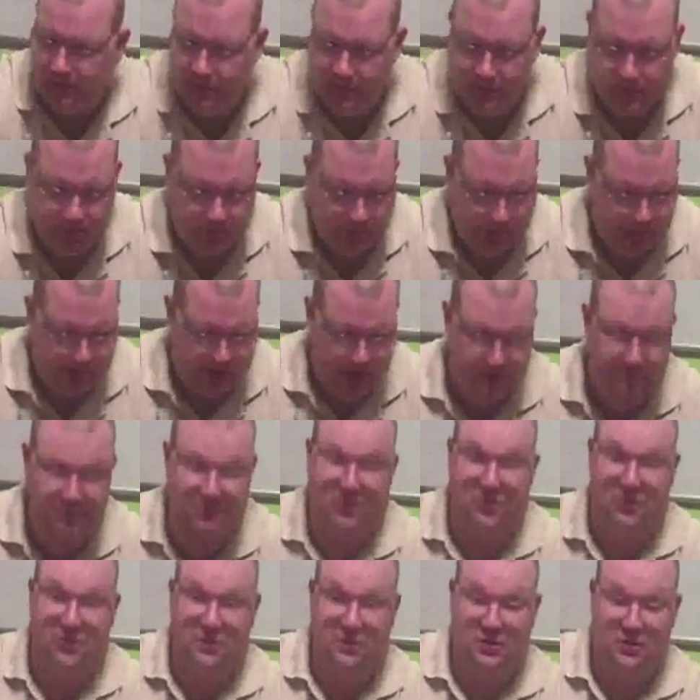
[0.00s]
I spilled a
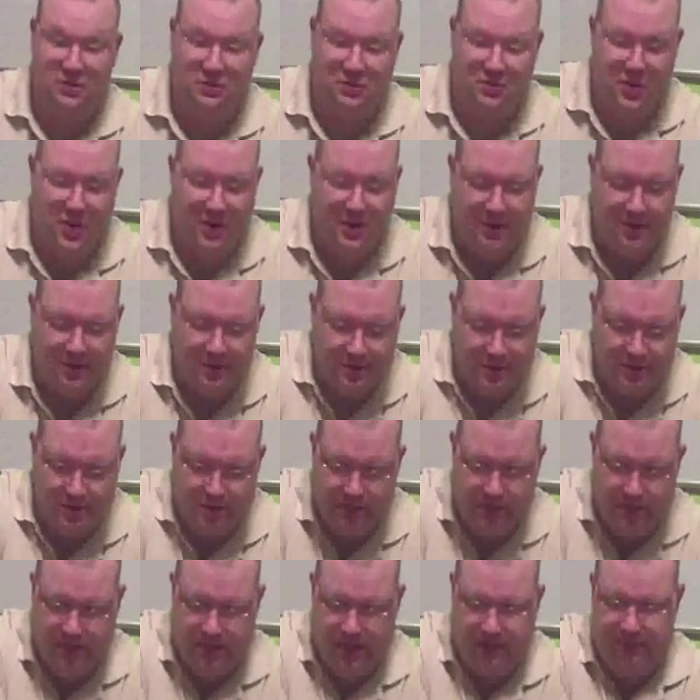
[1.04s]
little water. Okay,
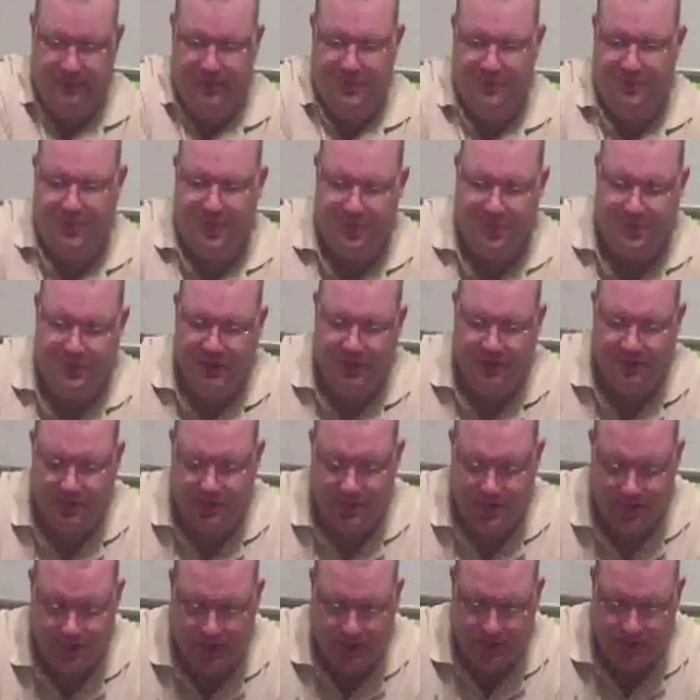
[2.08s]
put my little paper towel up.
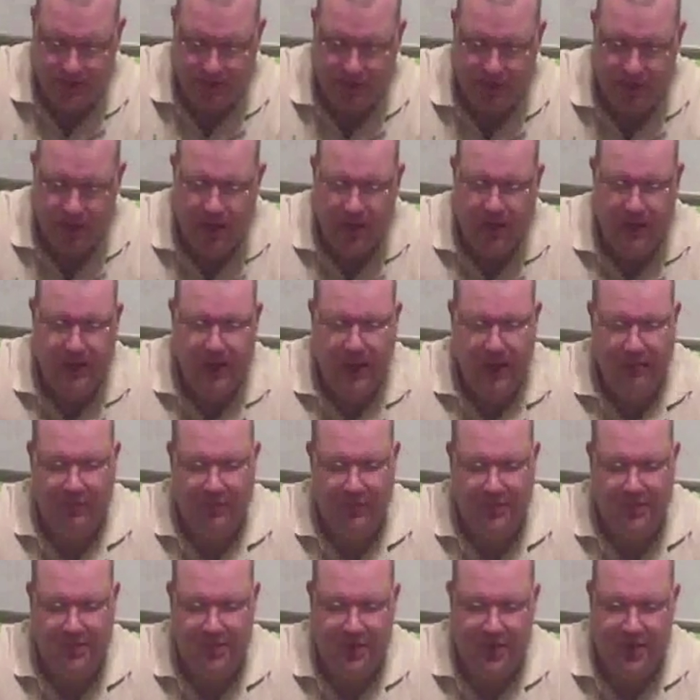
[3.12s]
Now, what you're
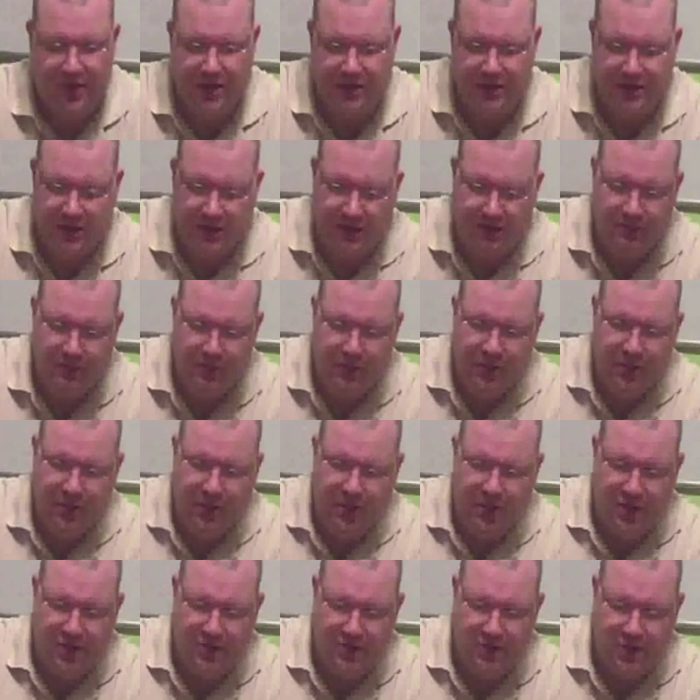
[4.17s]
going to do is
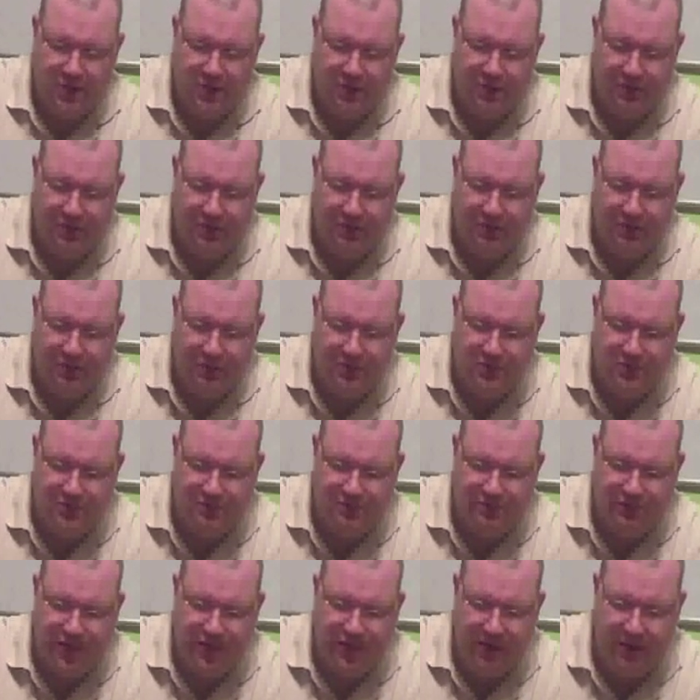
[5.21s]
you're going to put your
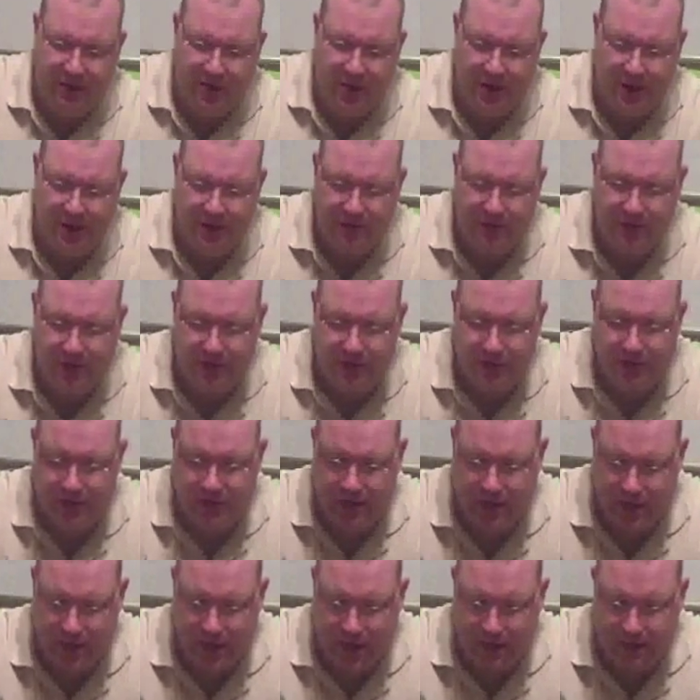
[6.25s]
finger underneath your
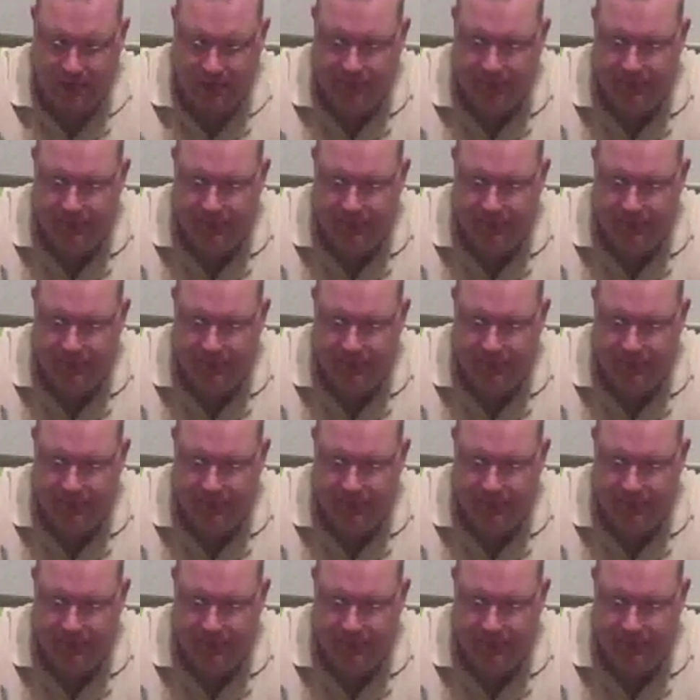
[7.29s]
cup